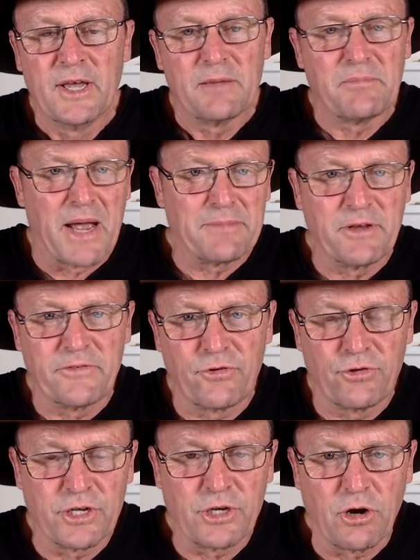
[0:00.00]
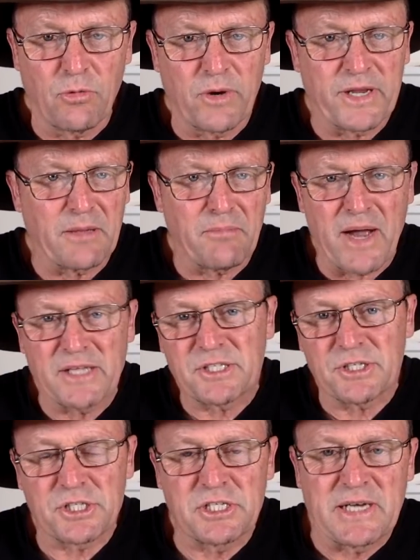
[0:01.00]
maybe you've already got one of your mates
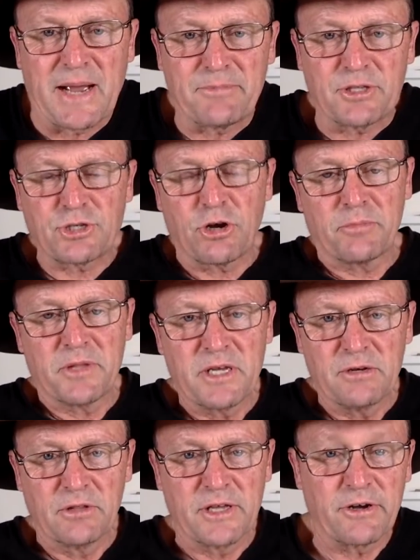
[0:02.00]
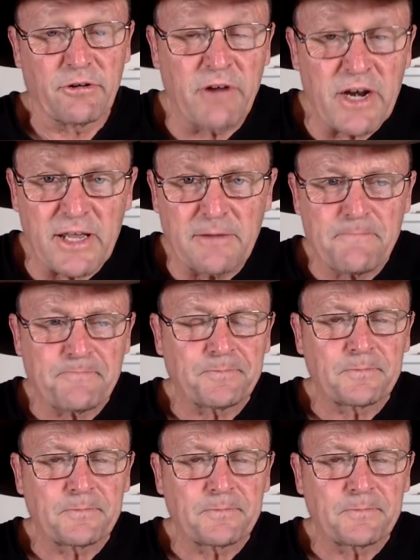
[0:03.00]
that's sitting up the top of the hill there already.